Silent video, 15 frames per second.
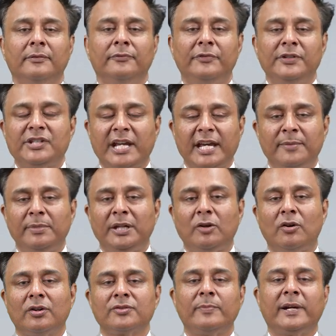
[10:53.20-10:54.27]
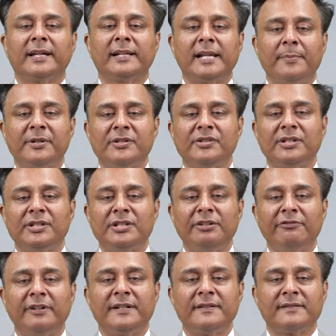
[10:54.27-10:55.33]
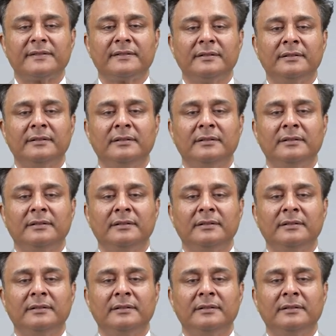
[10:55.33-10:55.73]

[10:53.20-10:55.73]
which can be caused by climate change events.